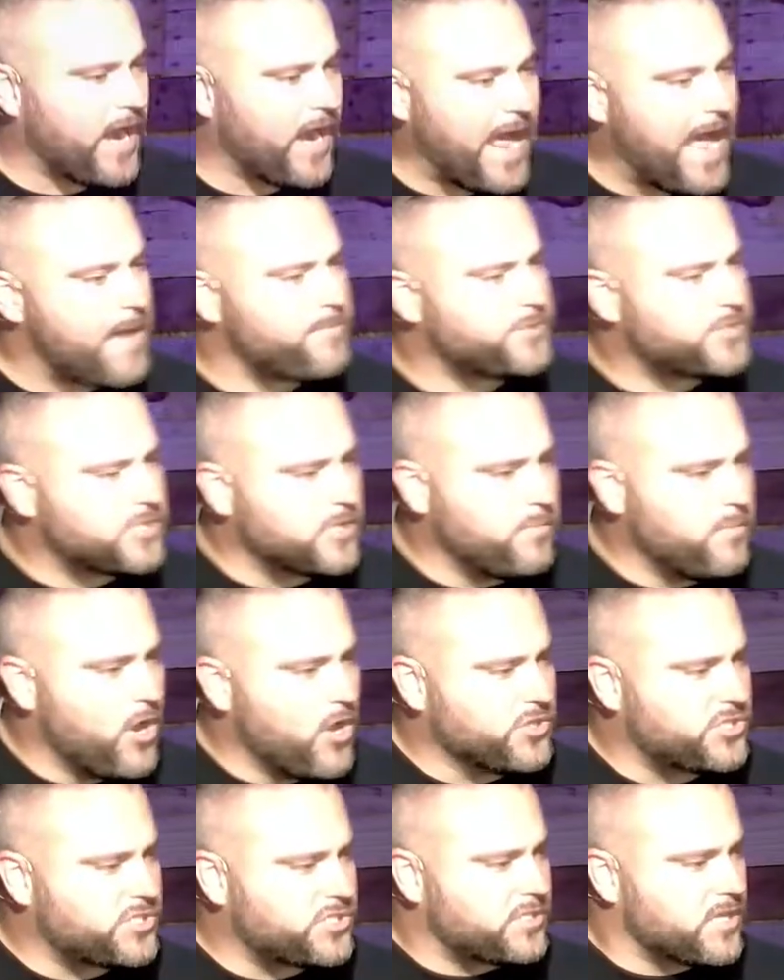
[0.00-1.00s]
Perhaps the
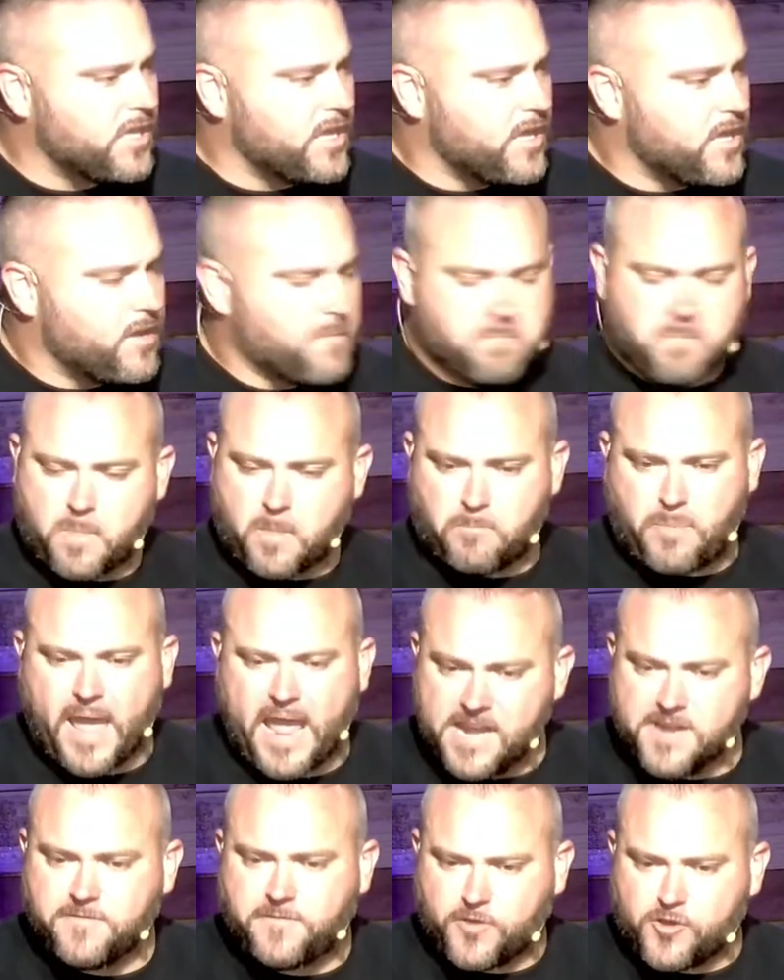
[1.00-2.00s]
most
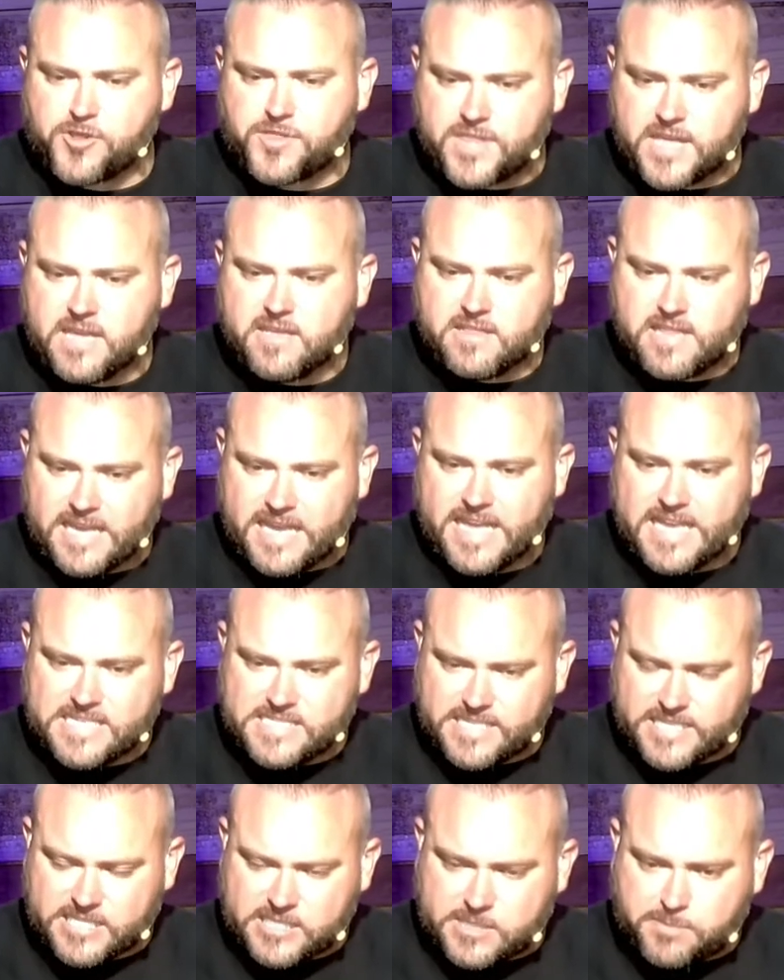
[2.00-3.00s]
painful thing that
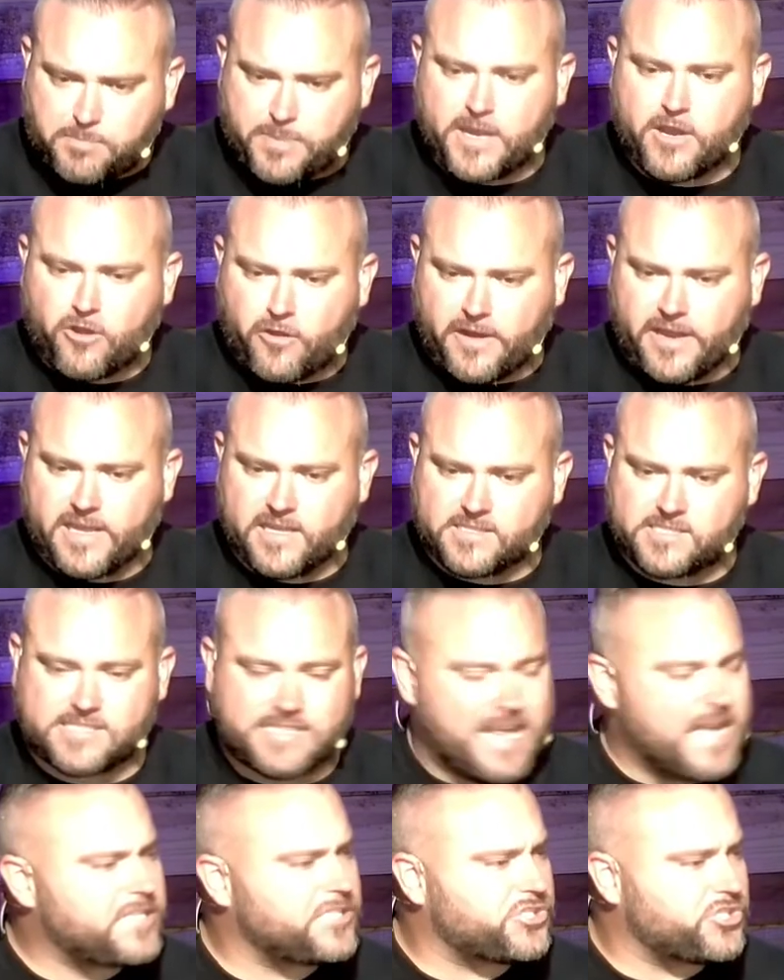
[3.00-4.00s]
he's
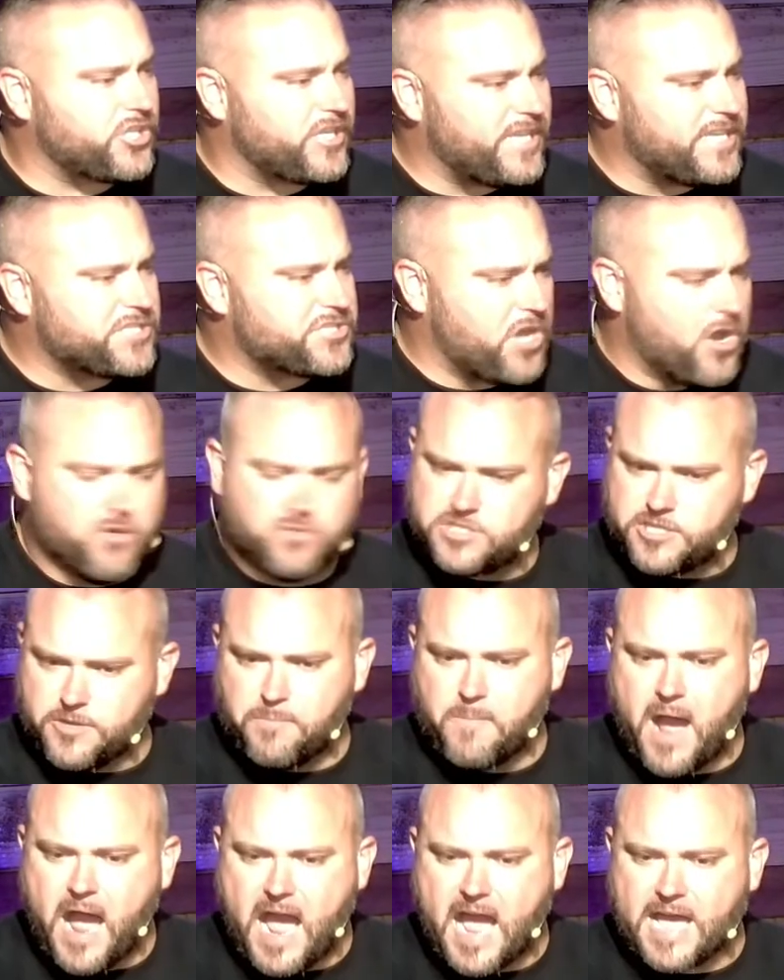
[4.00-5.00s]
experienced next to his own
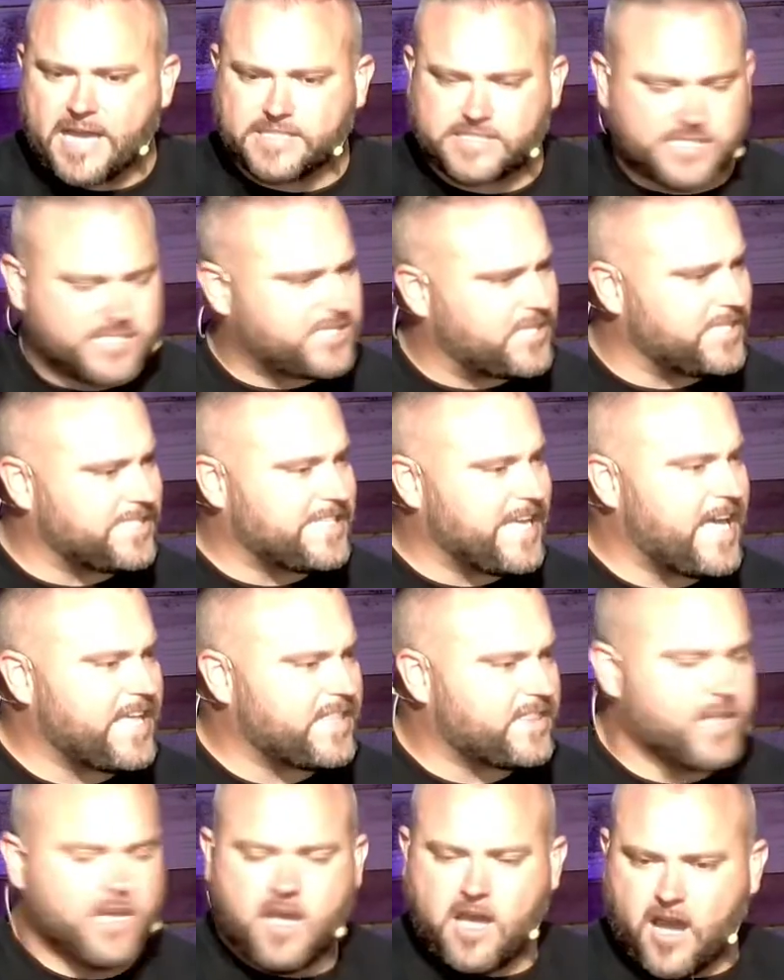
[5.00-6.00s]
demise is the
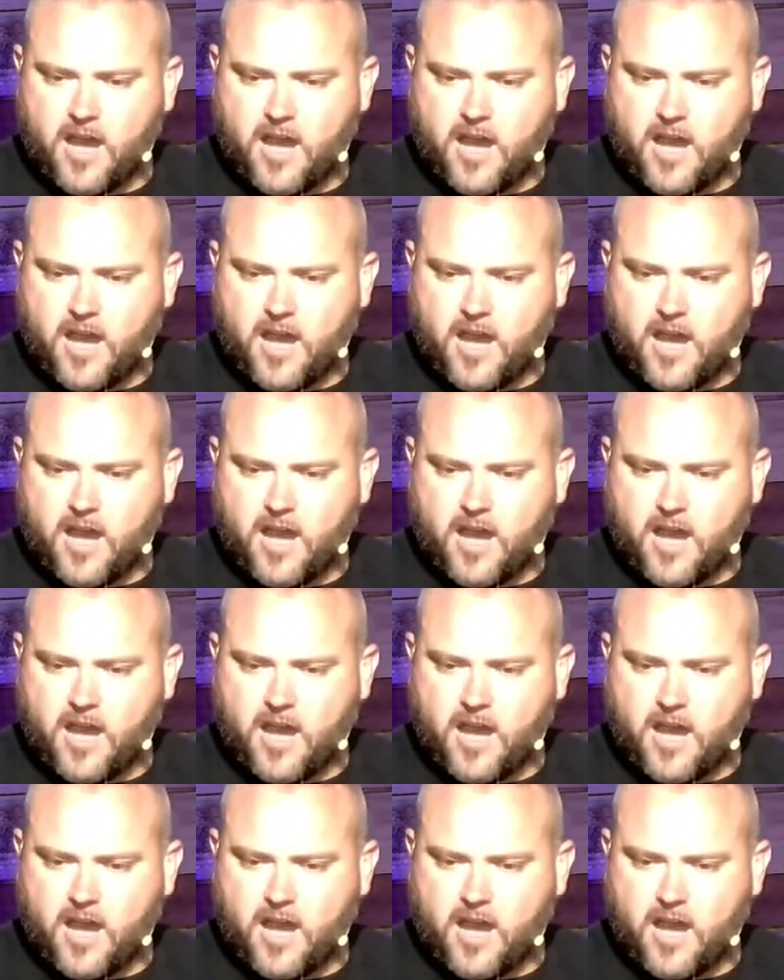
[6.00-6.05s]
death